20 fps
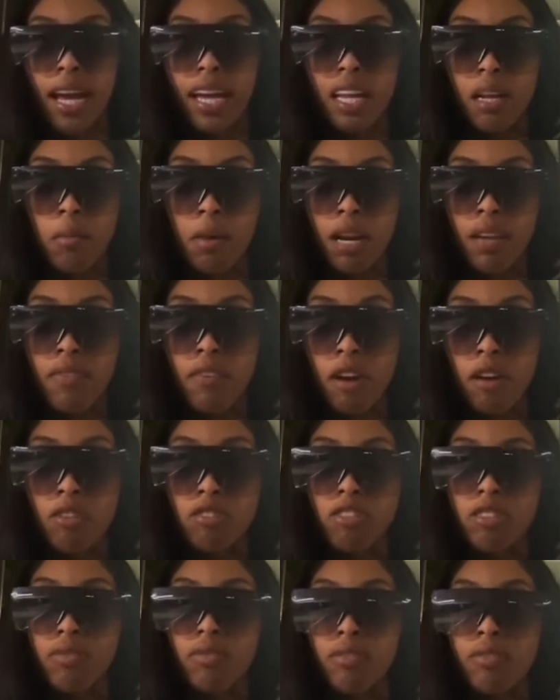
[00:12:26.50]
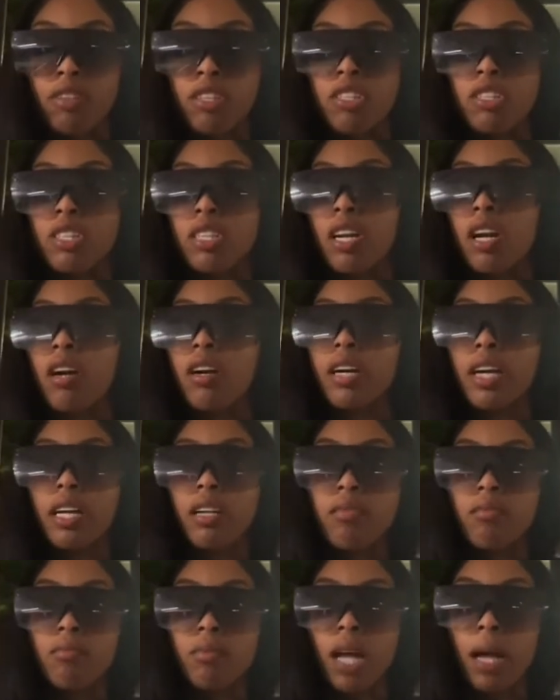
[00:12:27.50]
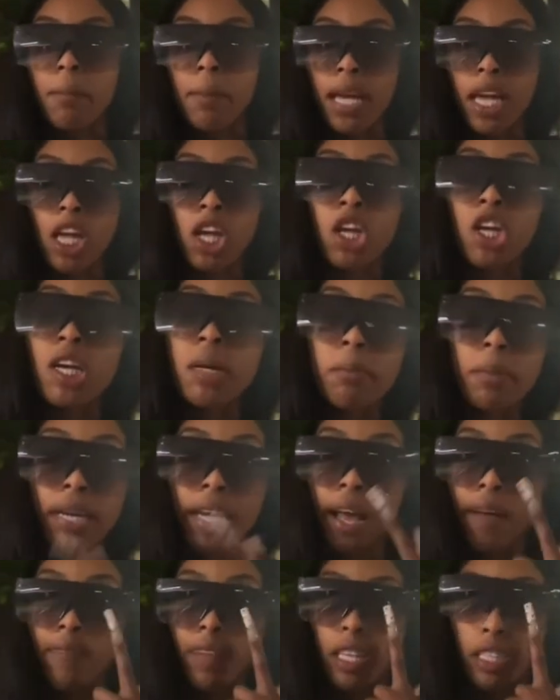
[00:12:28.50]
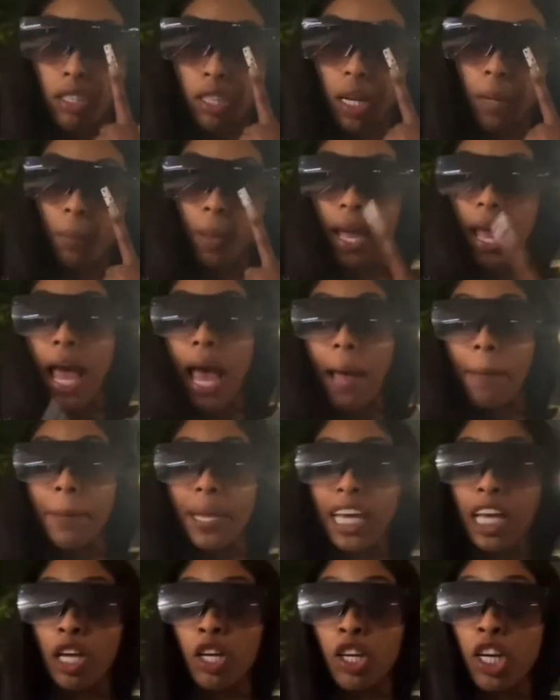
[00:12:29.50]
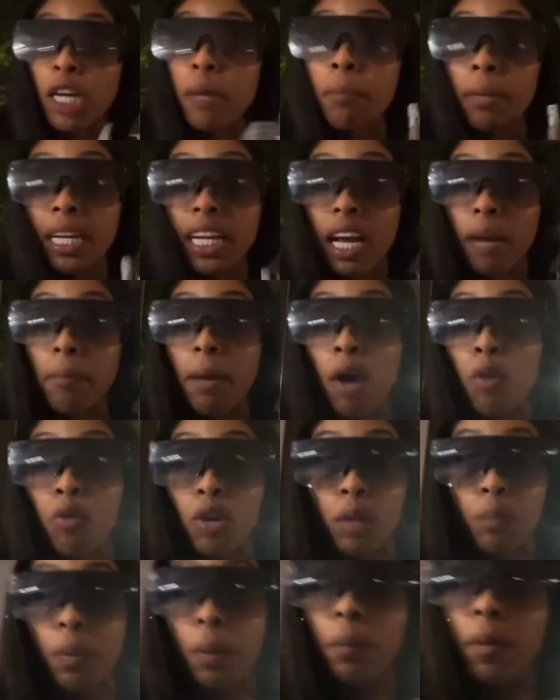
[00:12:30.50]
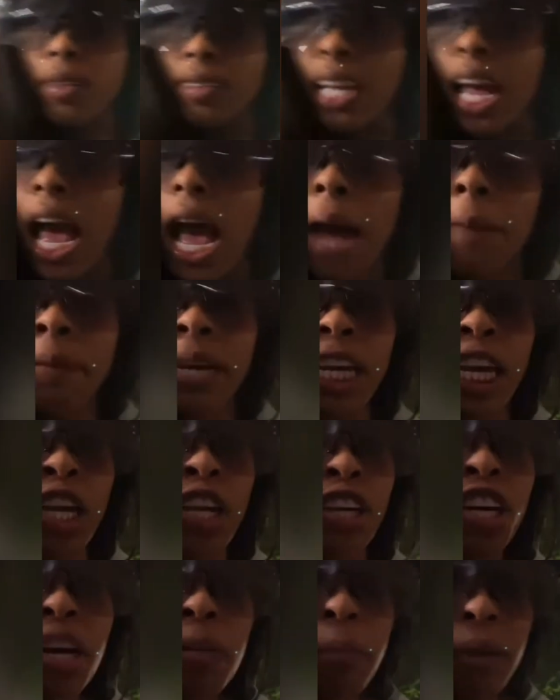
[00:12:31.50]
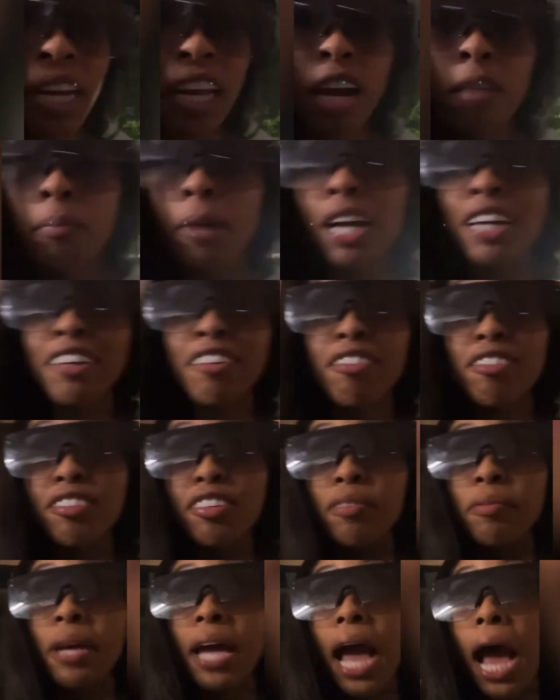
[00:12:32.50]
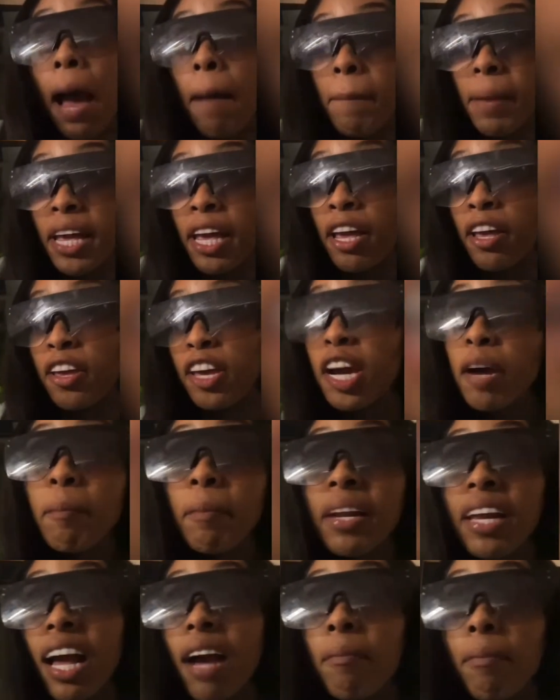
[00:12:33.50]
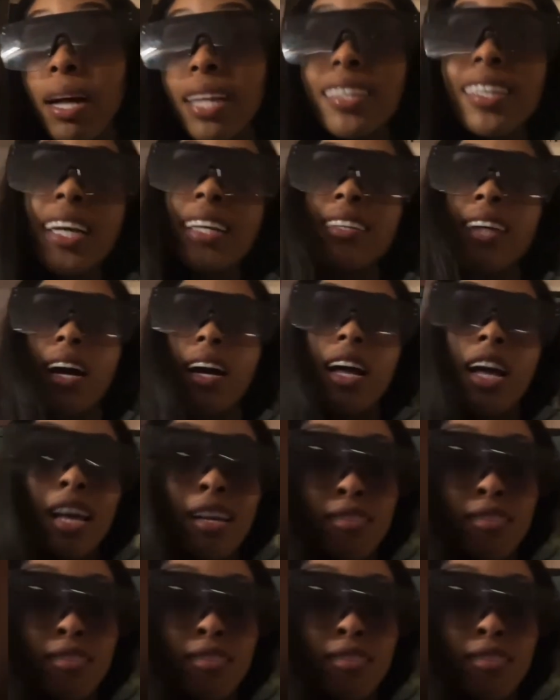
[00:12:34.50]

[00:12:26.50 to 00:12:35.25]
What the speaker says: Ain't nobody cooking shit for real, G. Okay. I'm making good money off Instagram. I'm making good money off my week promos. I'm making good money off my YouTube. I'm making good money off my TikTok.